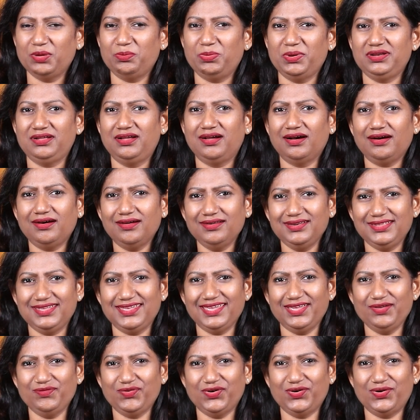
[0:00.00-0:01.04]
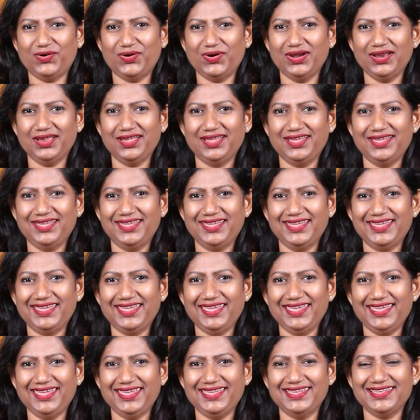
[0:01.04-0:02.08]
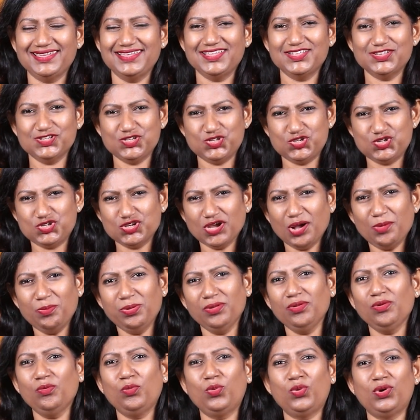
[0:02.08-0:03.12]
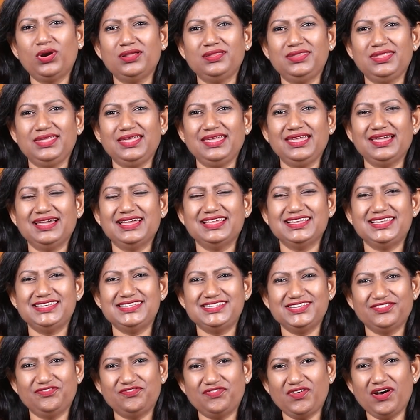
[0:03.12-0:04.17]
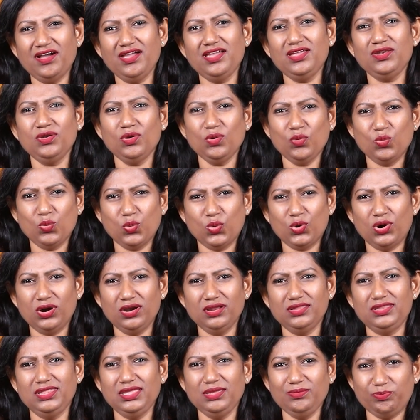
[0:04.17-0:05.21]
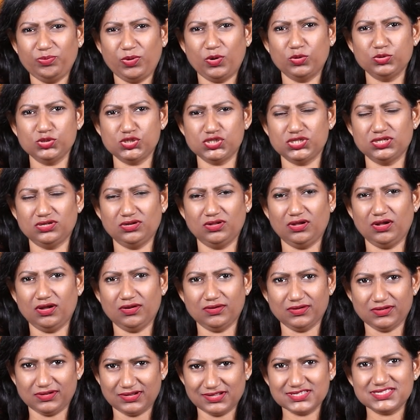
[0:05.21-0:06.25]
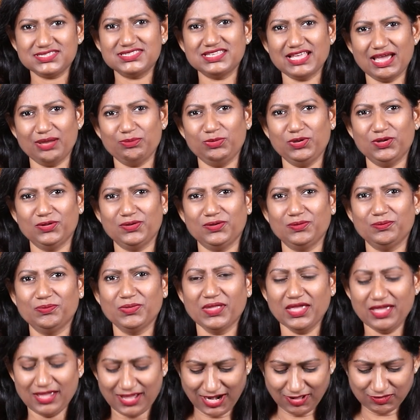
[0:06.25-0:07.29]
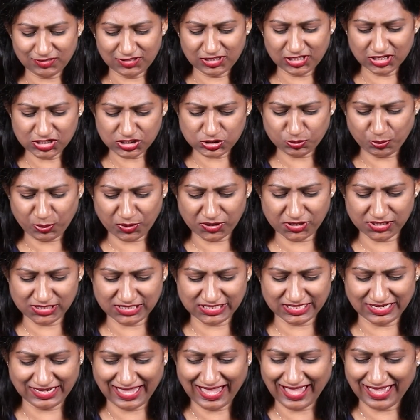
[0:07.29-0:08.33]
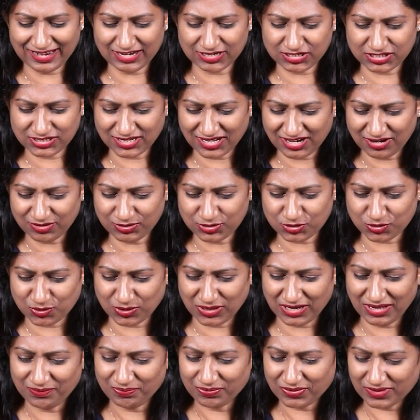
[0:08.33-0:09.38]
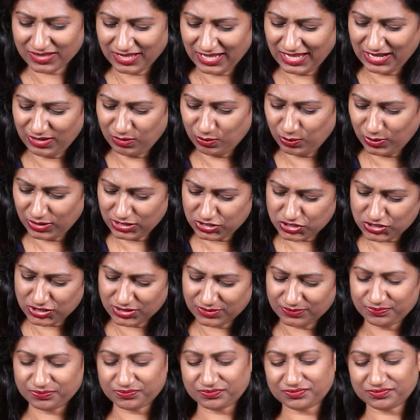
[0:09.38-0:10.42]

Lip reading: But God gave her a double worthy, a divine worthy portion called Samuel. Now, this person had a territory in which,